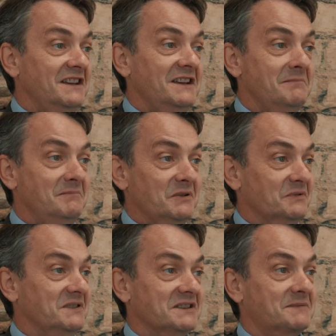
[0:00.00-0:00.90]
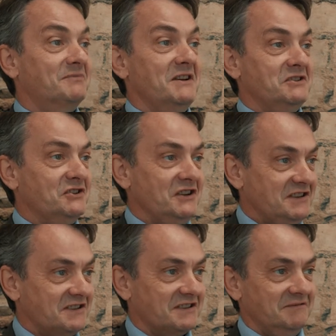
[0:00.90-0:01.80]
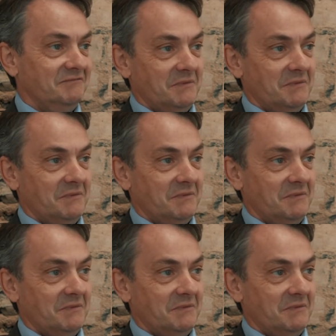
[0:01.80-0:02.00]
in building spreadsheets and